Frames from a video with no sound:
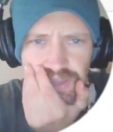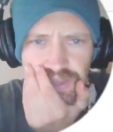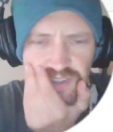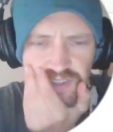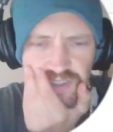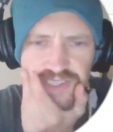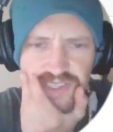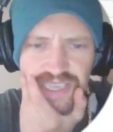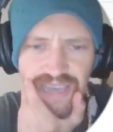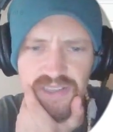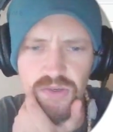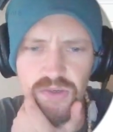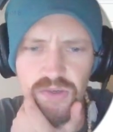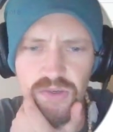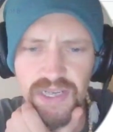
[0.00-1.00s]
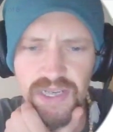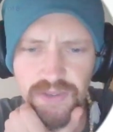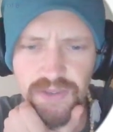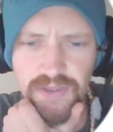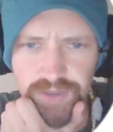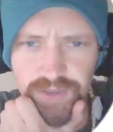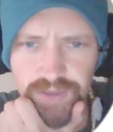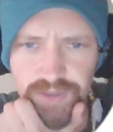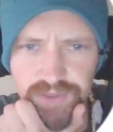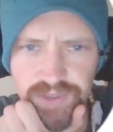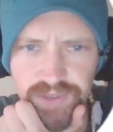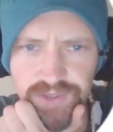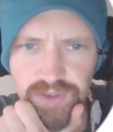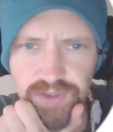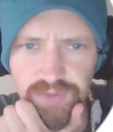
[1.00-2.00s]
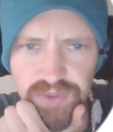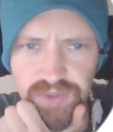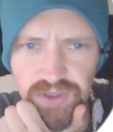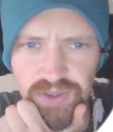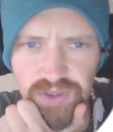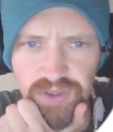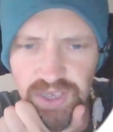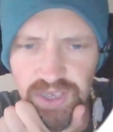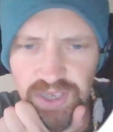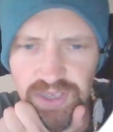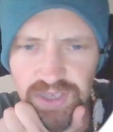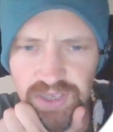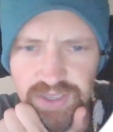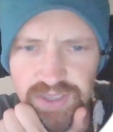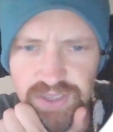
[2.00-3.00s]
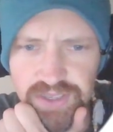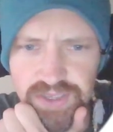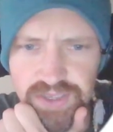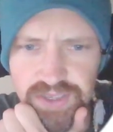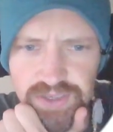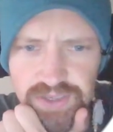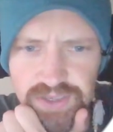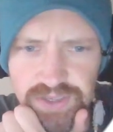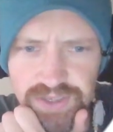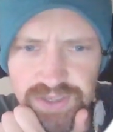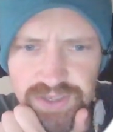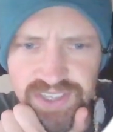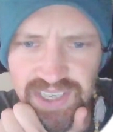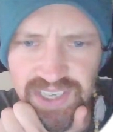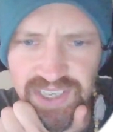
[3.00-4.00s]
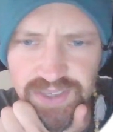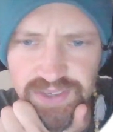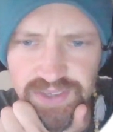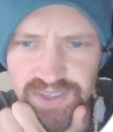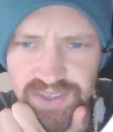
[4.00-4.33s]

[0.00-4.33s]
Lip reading: the first county courthouse. Yep, this little building. Second,